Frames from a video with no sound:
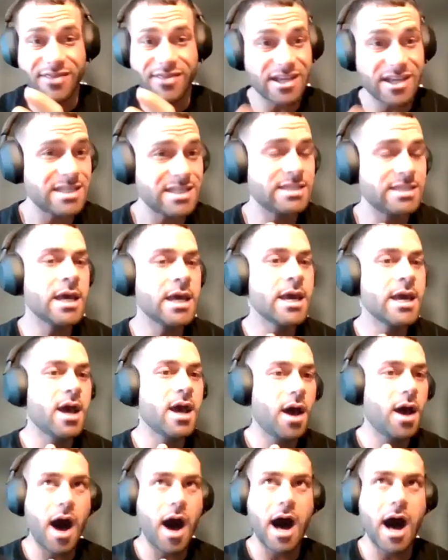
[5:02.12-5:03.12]
And this is
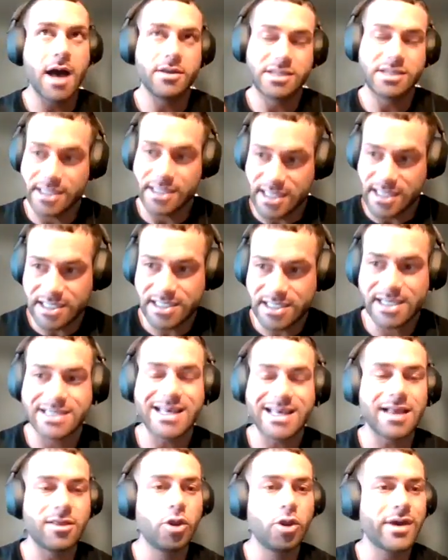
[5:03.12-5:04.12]

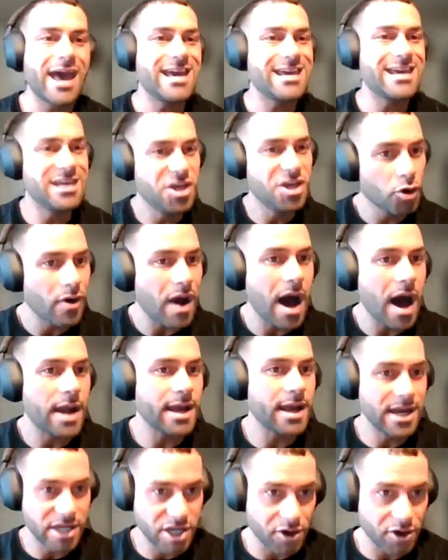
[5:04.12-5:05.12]
statistics that look at year
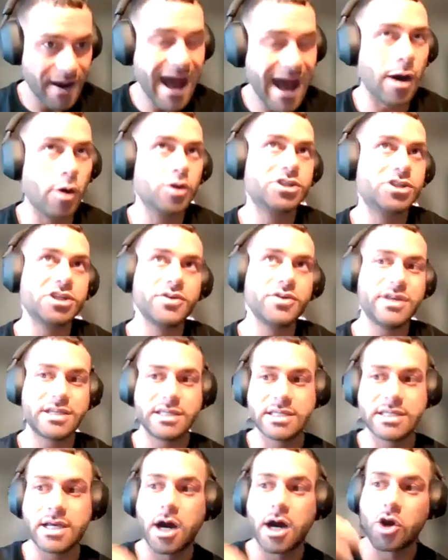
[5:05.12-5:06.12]
on and year out. So
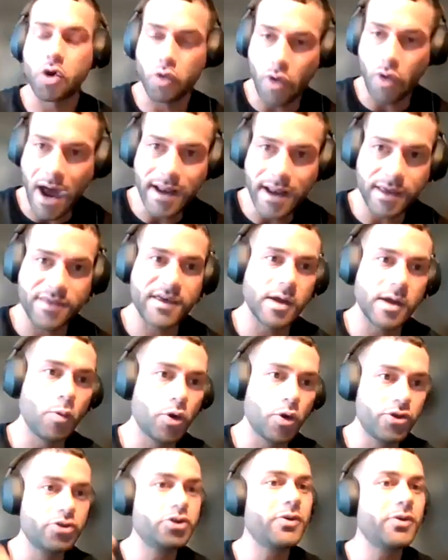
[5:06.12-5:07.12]
this is a chronic thing
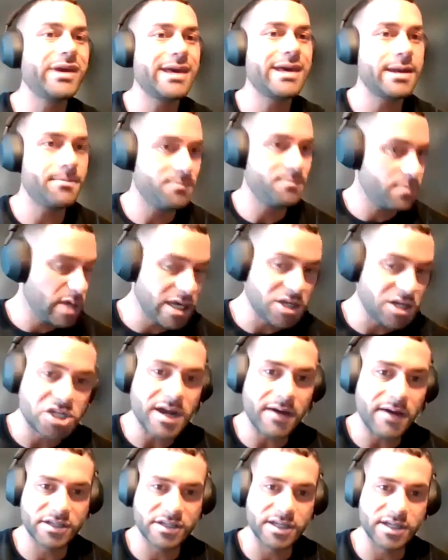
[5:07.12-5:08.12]
where they're doing it each
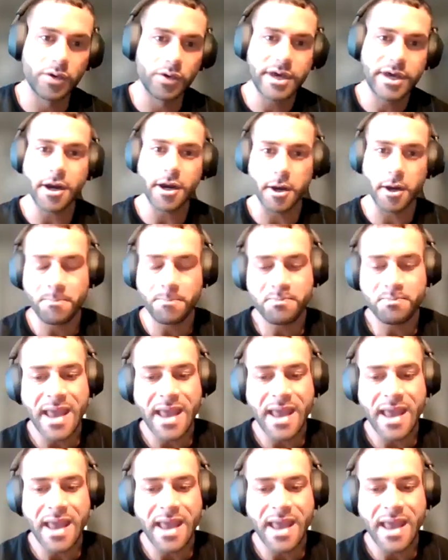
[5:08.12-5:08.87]
and every single year.